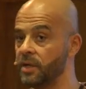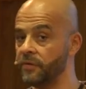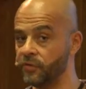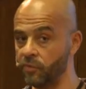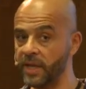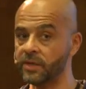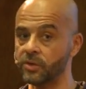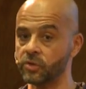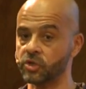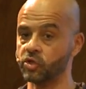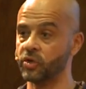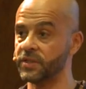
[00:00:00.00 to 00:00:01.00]
If you make
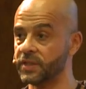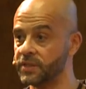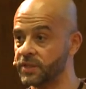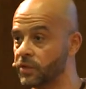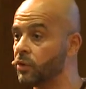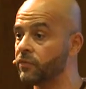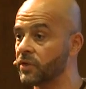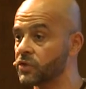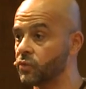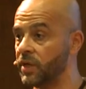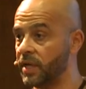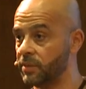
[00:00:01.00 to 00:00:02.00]
those choices, the
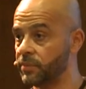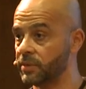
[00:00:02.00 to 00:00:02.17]
universe will help.